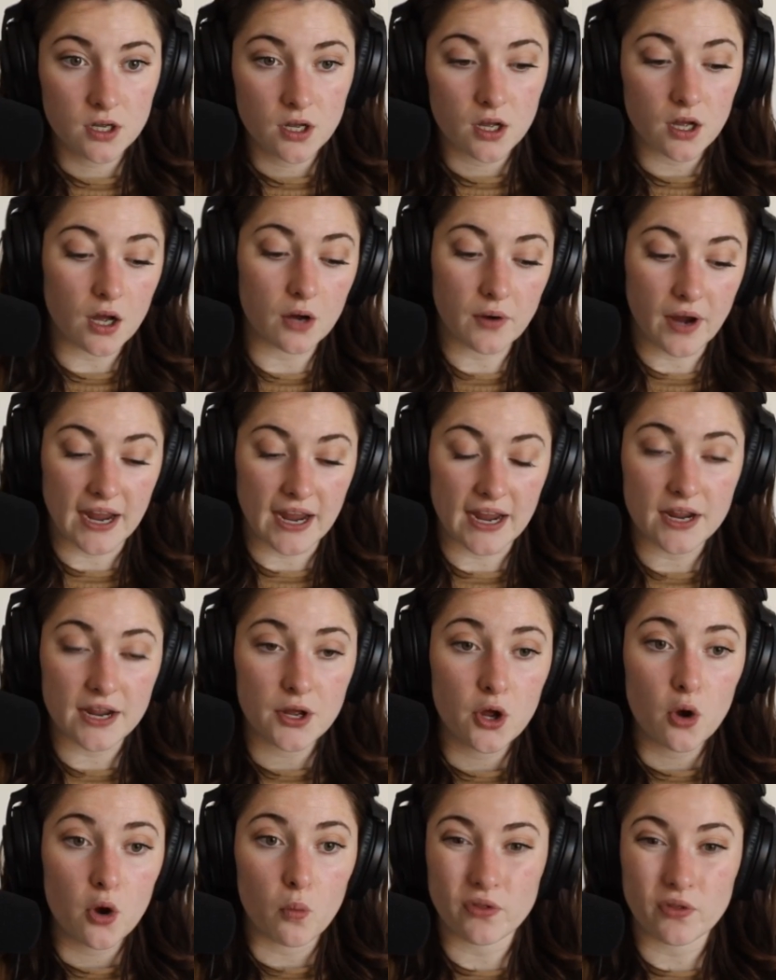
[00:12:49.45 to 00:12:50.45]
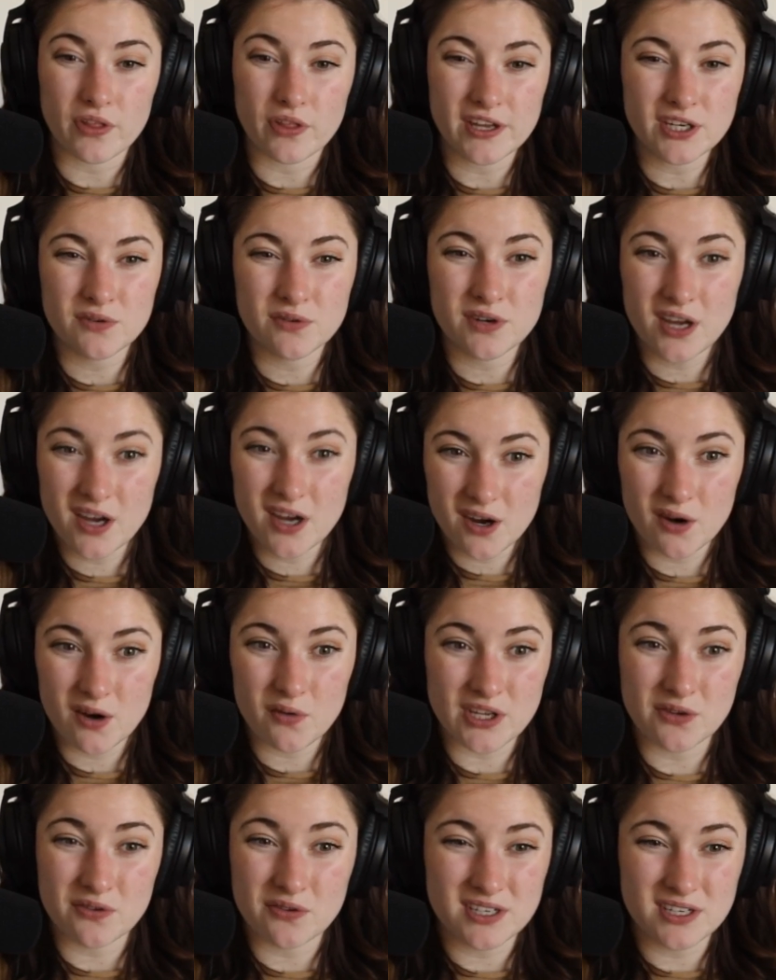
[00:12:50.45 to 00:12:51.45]
okay, well, then you know that
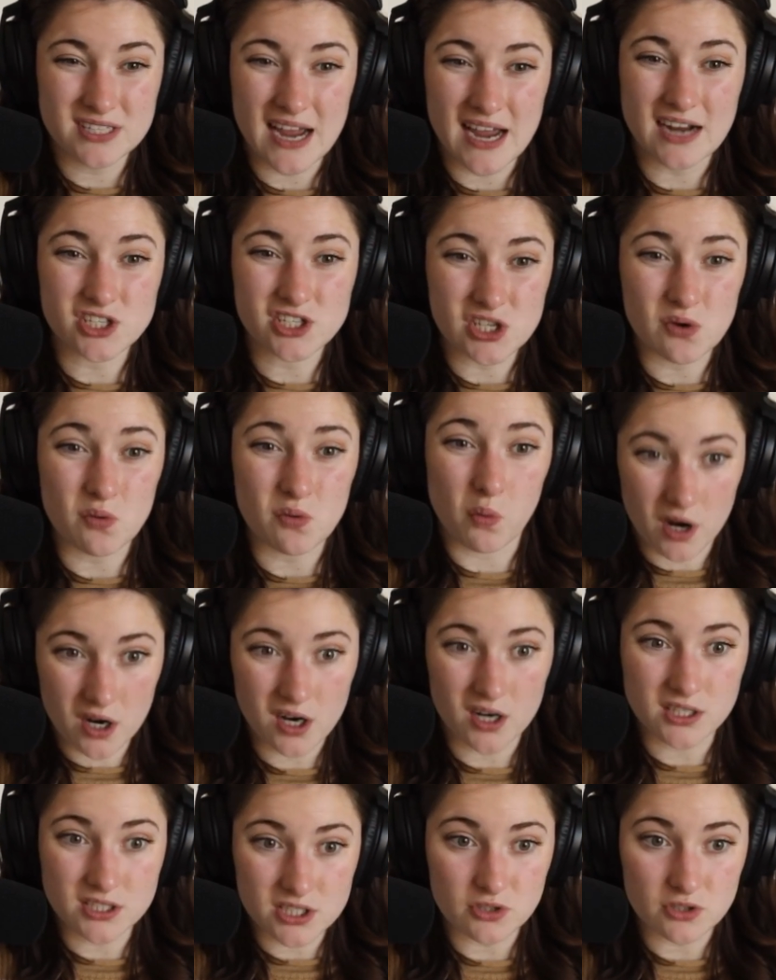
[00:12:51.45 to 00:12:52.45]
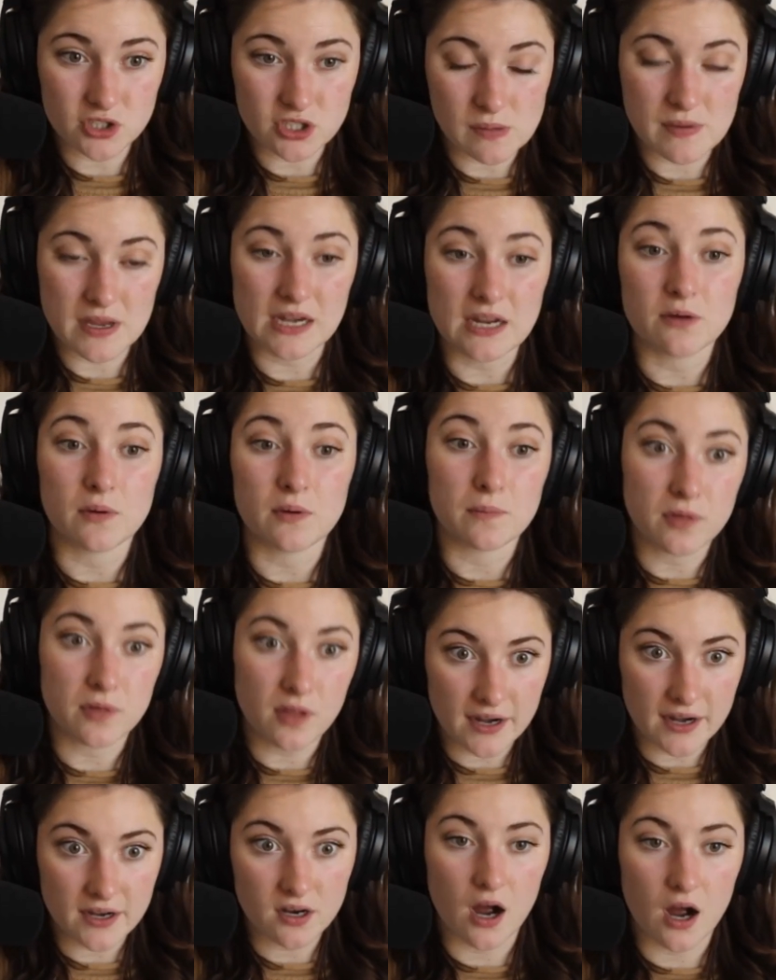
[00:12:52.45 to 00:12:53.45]
you need to actually work on social media,
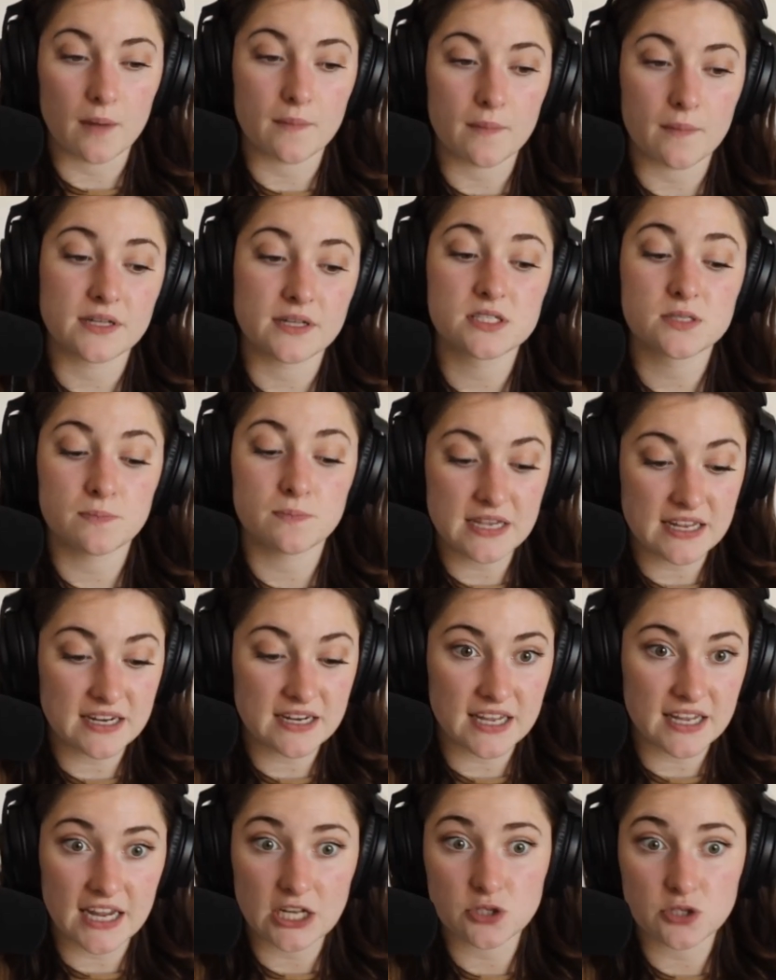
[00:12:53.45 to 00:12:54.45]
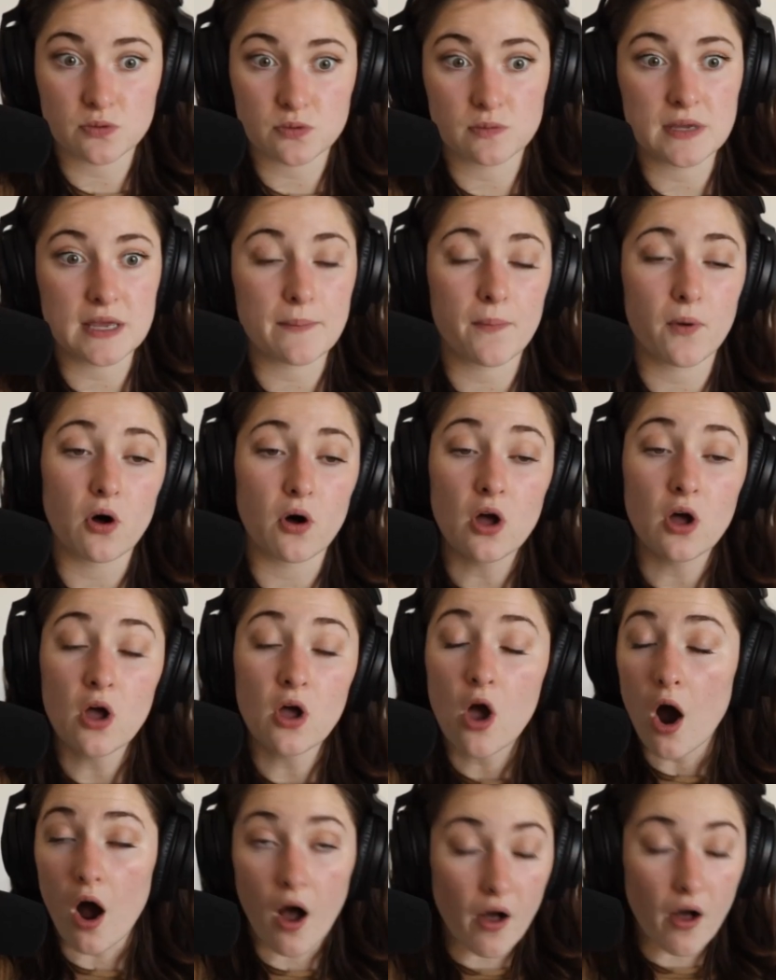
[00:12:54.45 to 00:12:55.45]
reply to comments, be engaged with people,
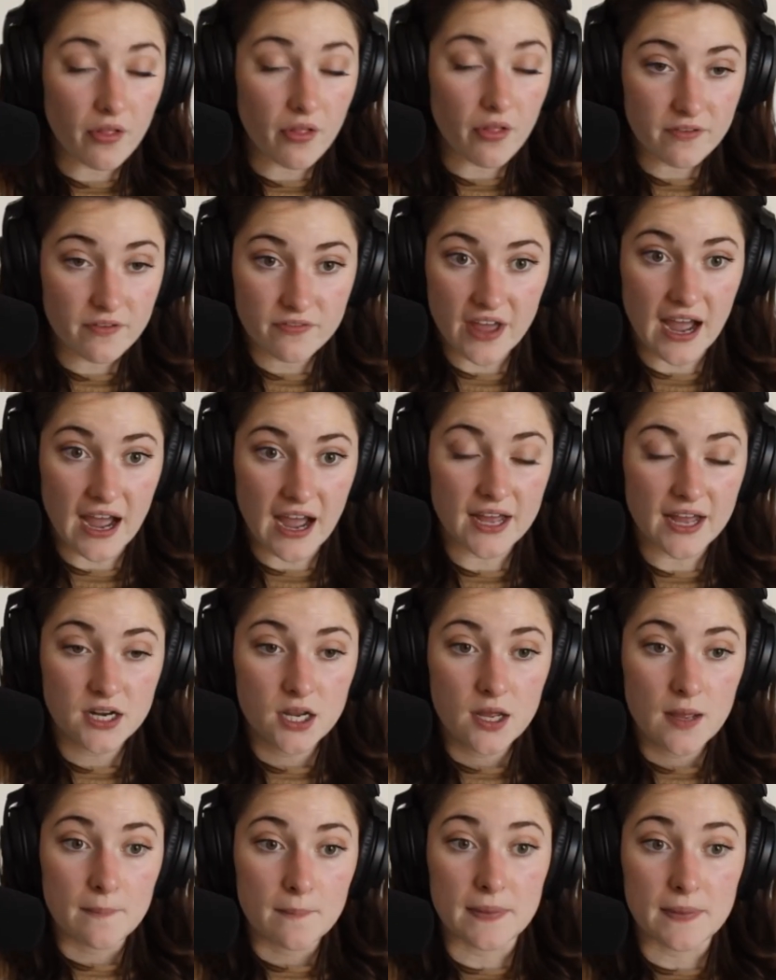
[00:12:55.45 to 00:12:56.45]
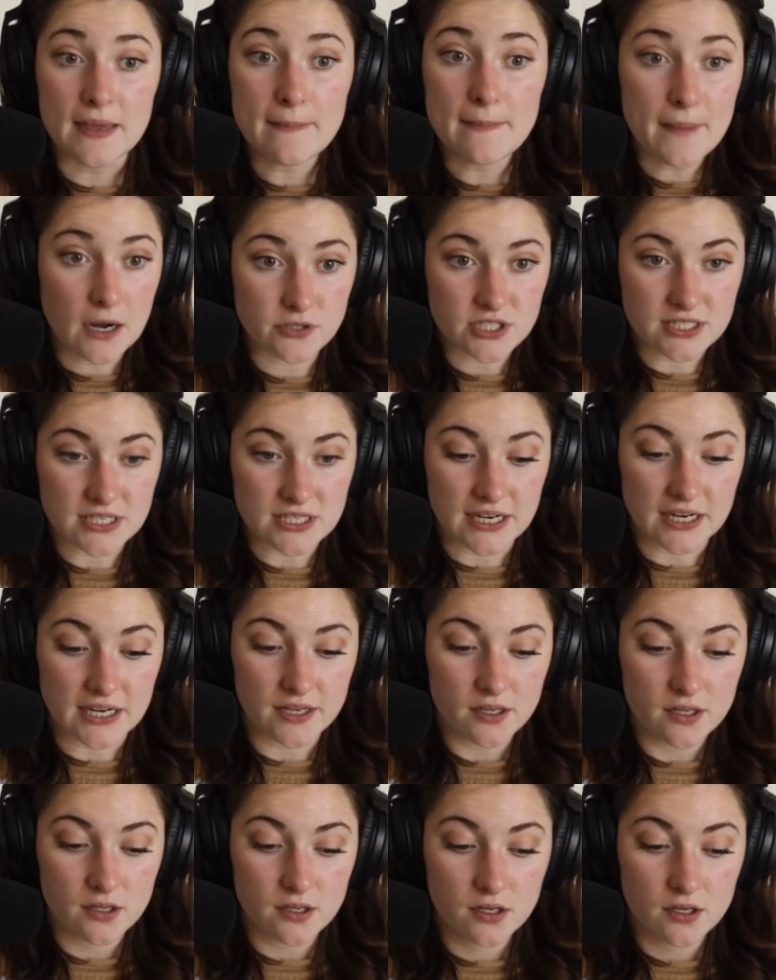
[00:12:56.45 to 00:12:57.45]
all of that, be posting
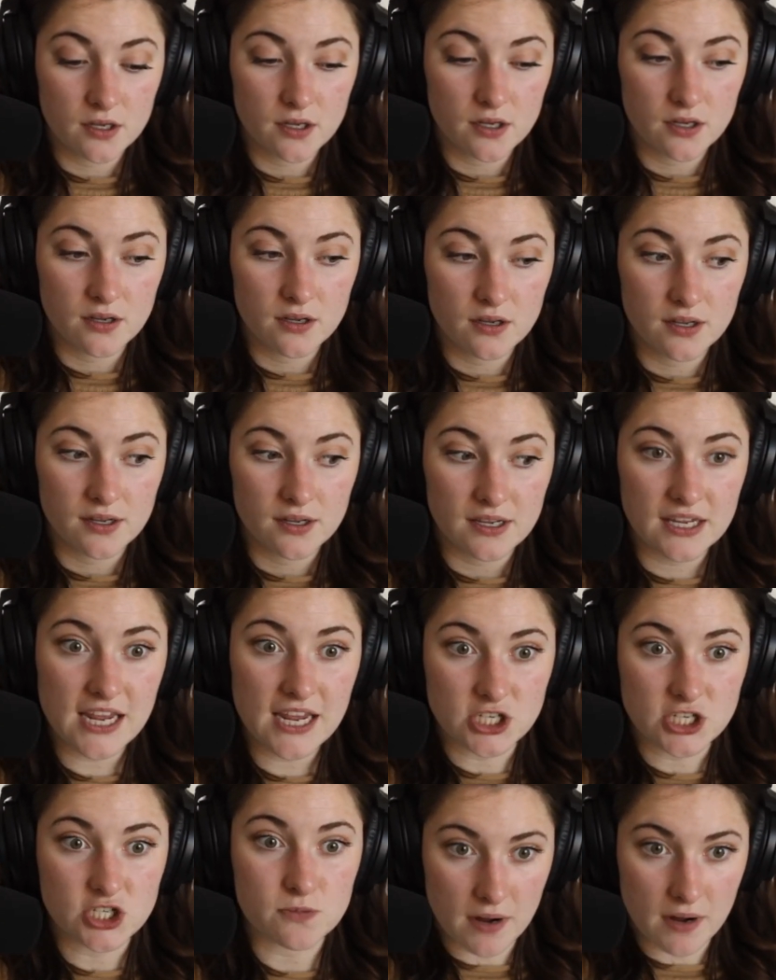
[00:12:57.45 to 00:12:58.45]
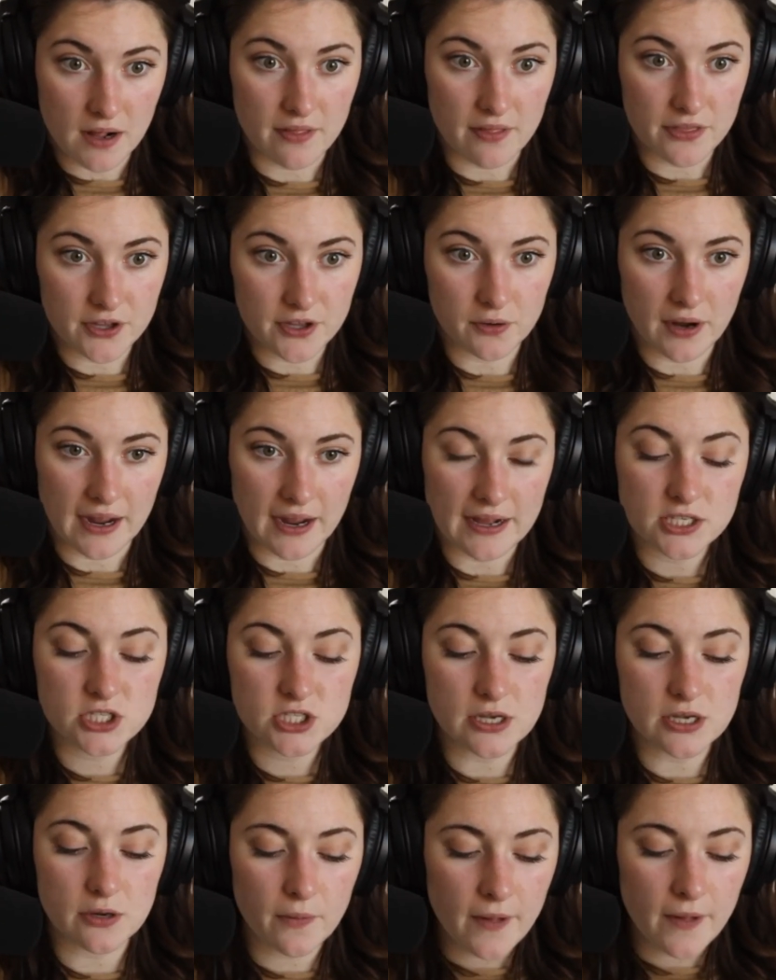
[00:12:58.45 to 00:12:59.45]
each month. Okay.
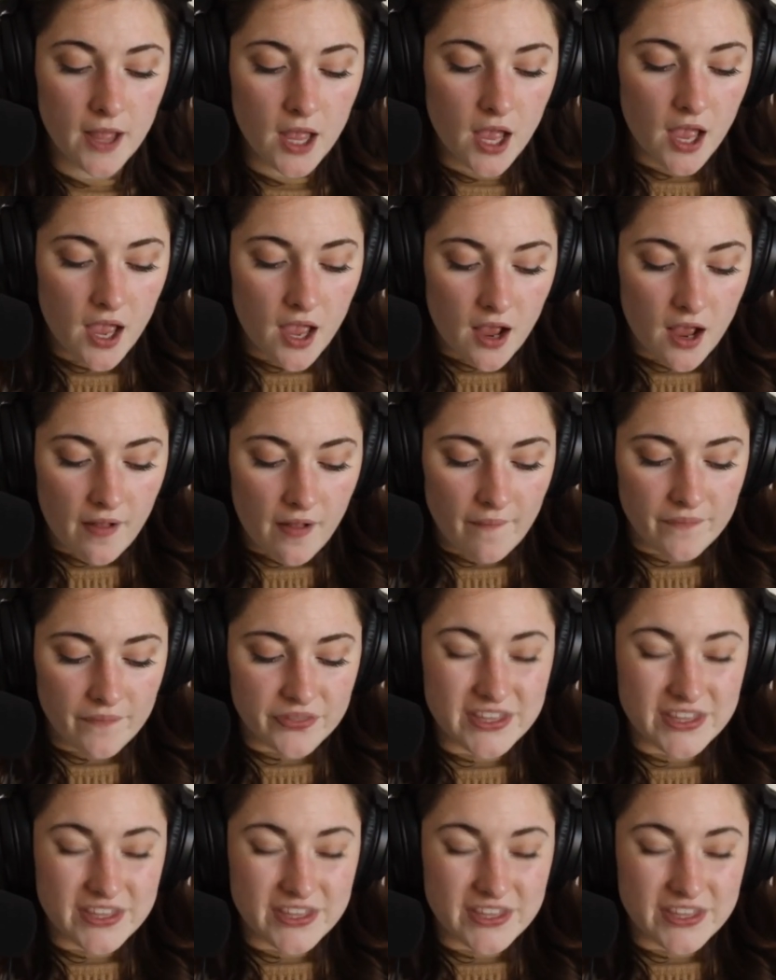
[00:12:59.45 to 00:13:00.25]
So you